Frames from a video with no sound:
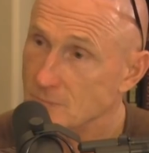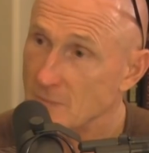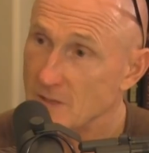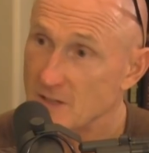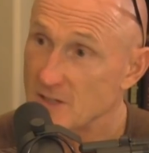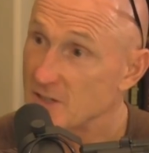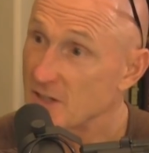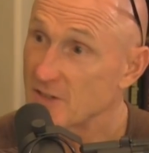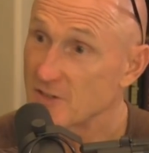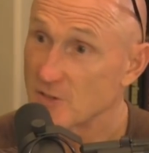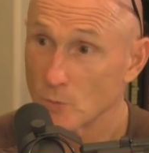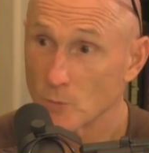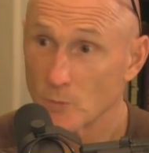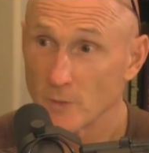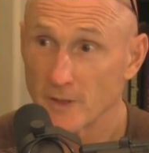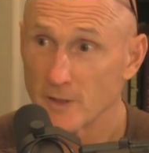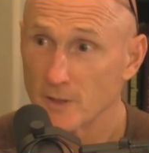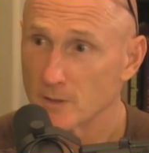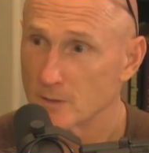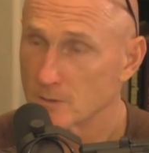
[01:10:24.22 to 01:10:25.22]
It's you know? a
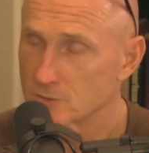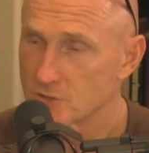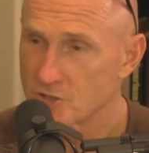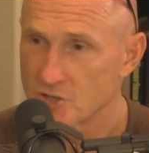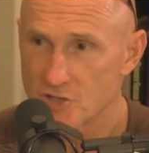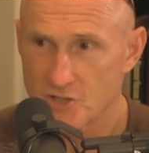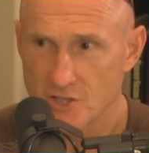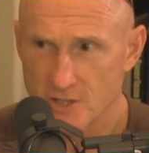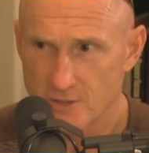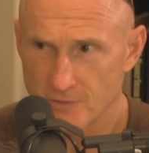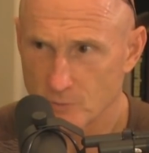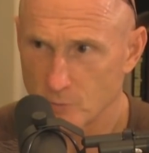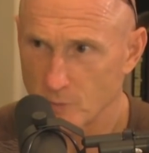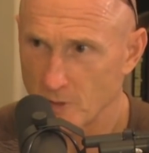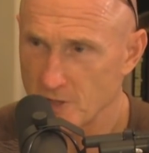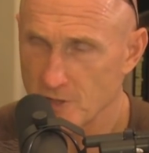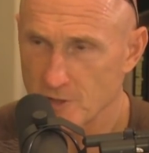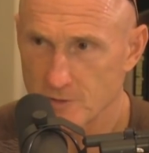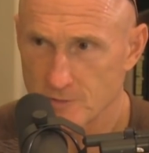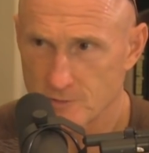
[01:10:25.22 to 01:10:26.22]
real shift
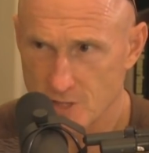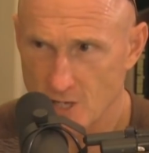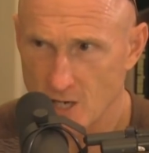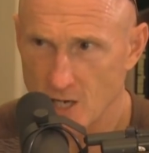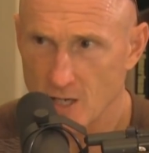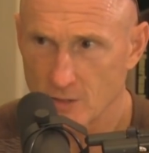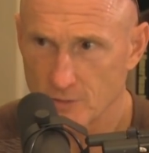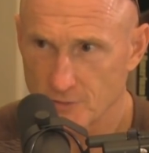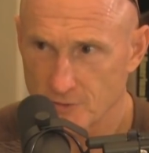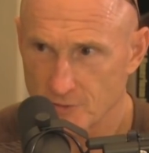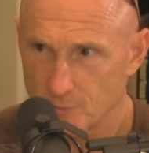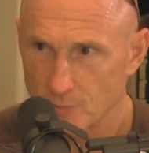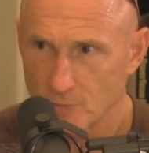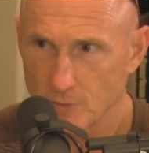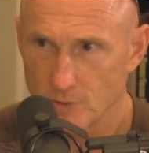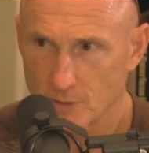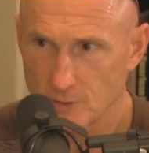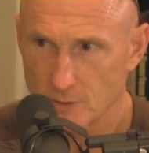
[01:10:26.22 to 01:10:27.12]
when your it's, child is born.